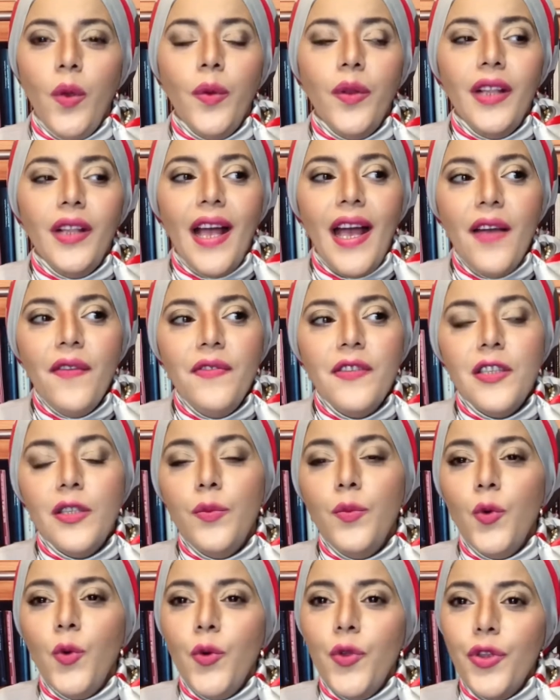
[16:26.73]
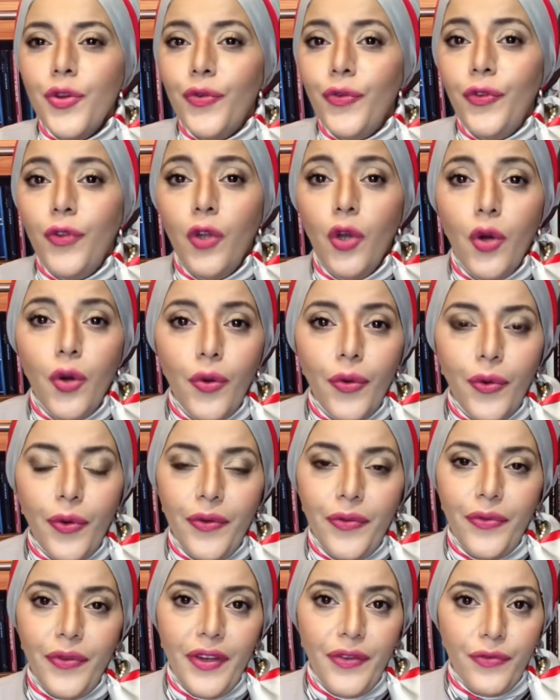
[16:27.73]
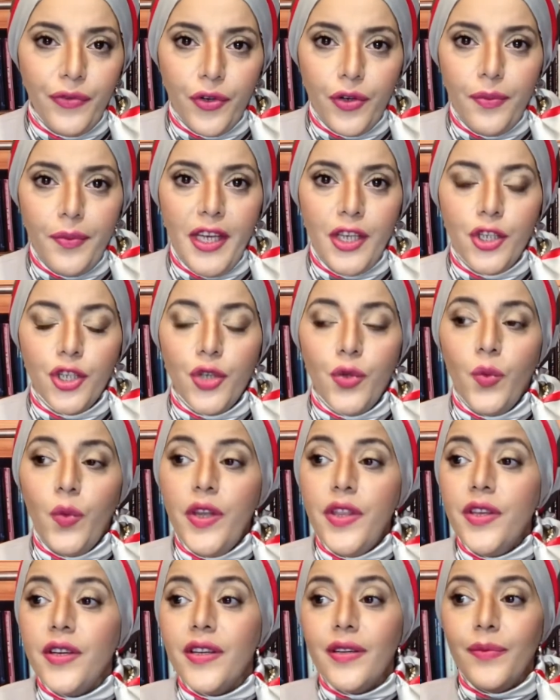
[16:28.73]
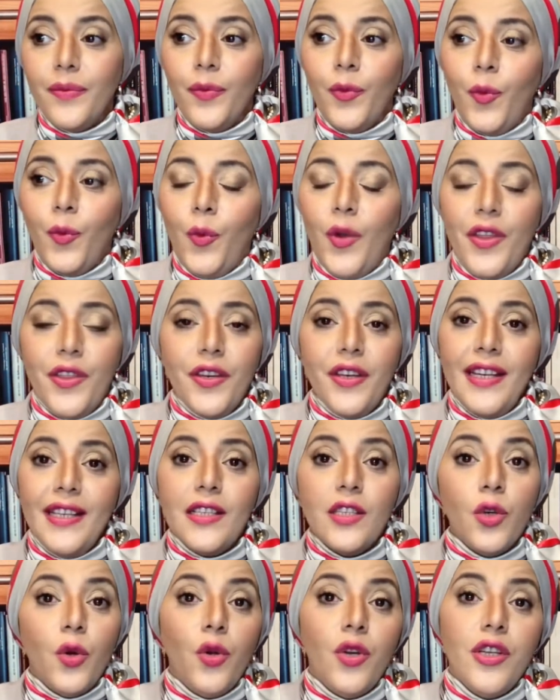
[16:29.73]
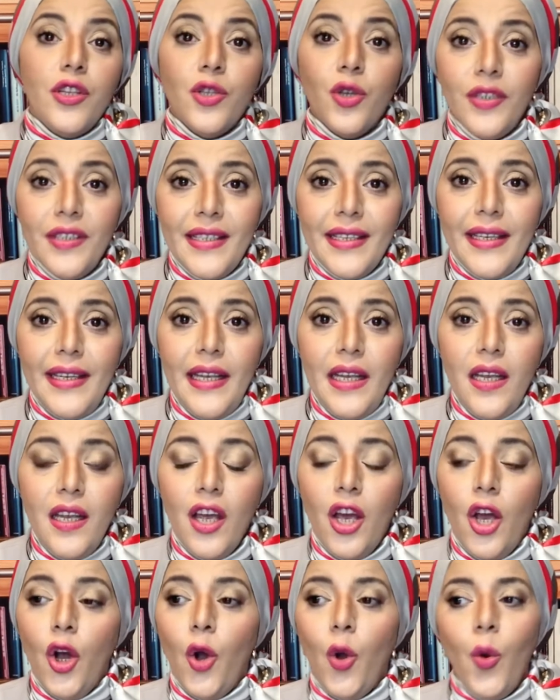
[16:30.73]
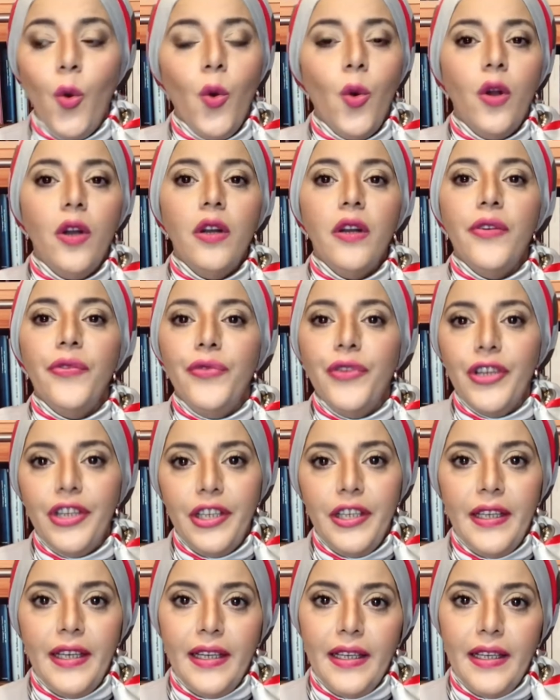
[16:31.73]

smoother flow of information, whether it's horizontally or vertically,